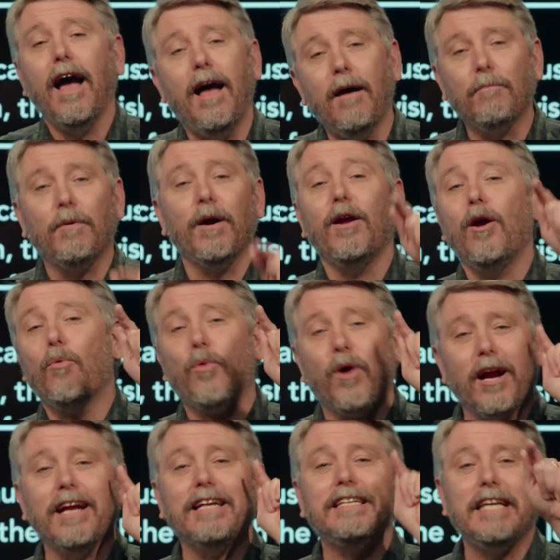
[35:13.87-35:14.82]

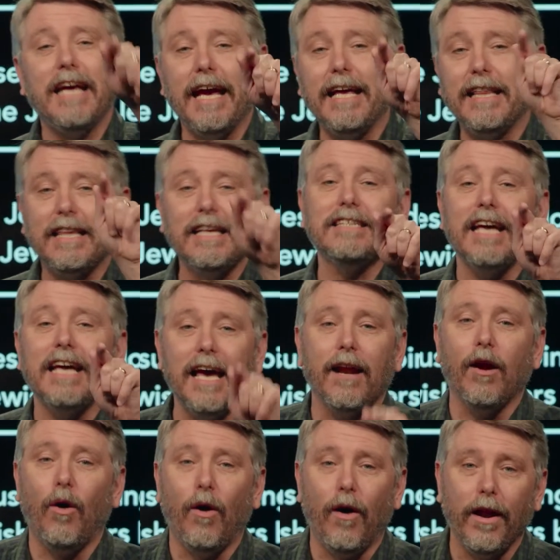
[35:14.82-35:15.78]
We're going to take this
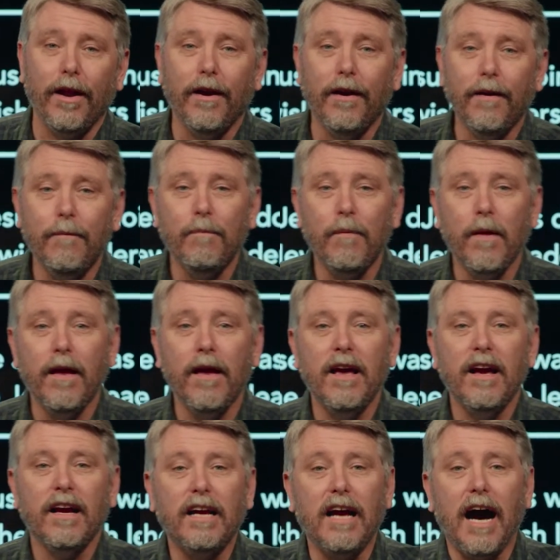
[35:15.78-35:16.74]
head on.
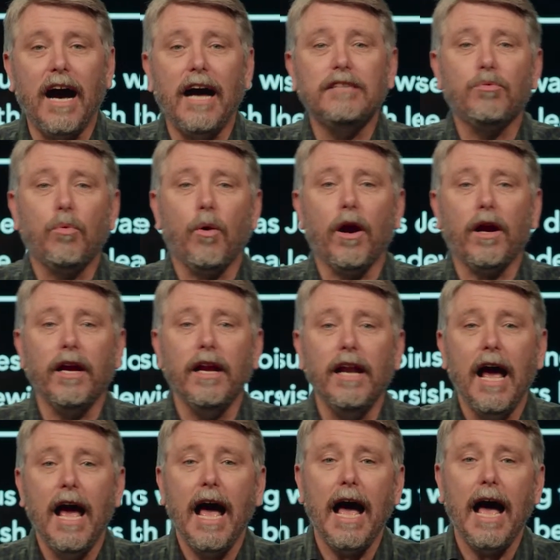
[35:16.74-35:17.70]
God's
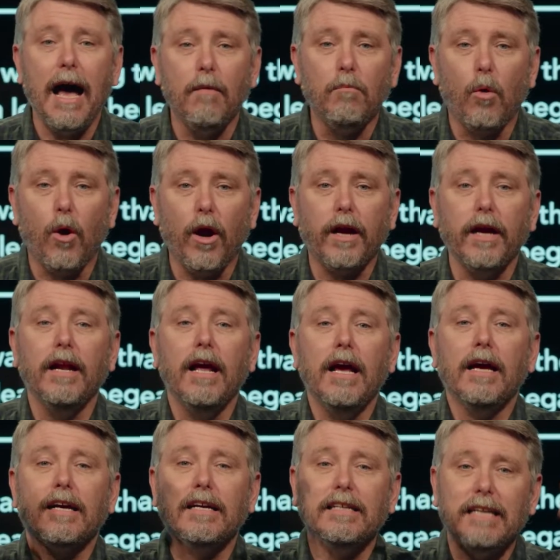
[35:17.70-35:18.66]
working, I'm working
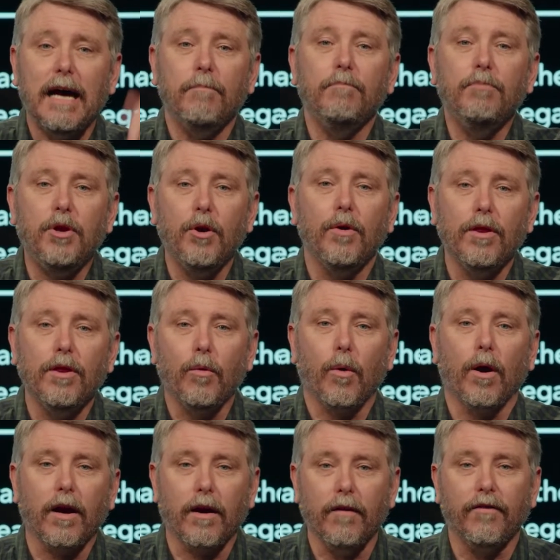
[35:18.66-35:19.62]
because I'm doing the
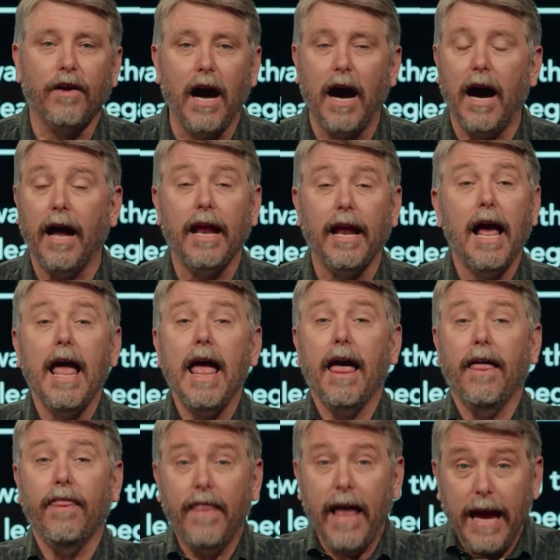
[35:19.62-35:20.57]
work of God.
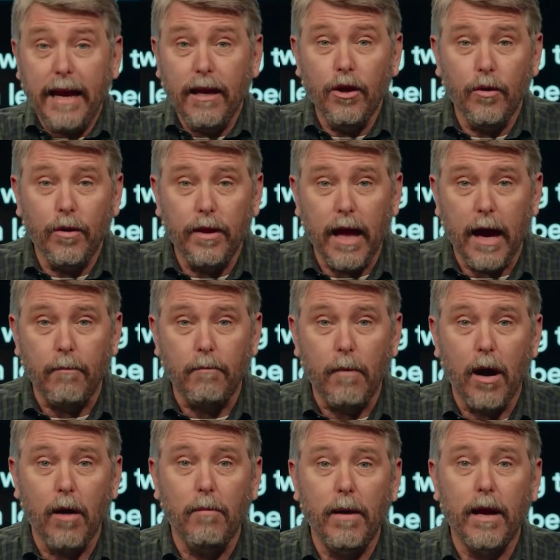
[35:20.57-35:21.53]
And they knew in that
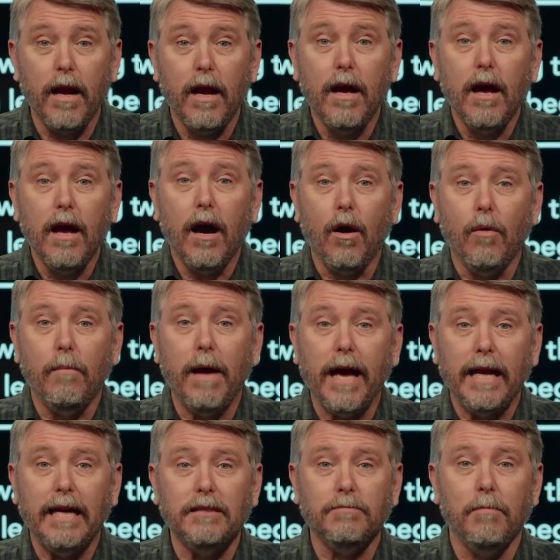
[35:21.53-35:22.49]
moment, oh
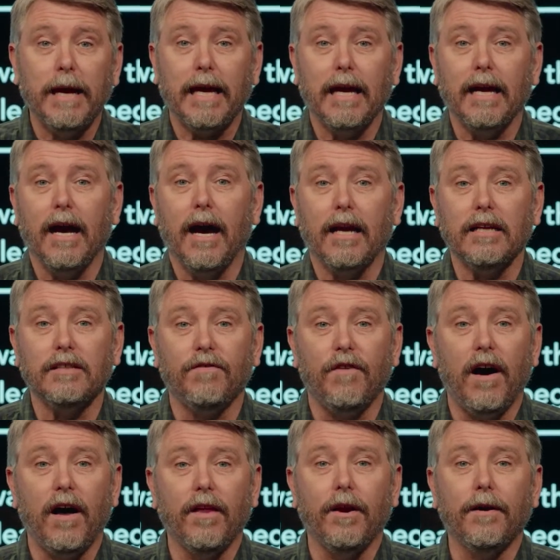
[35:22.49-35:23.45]
man, he's making God his
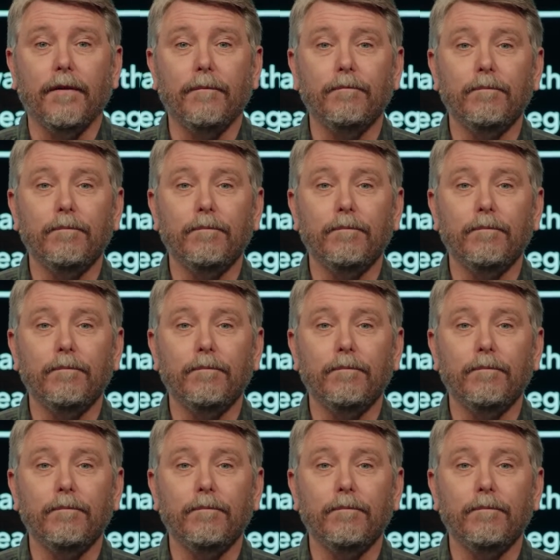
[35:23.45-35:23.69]
Father.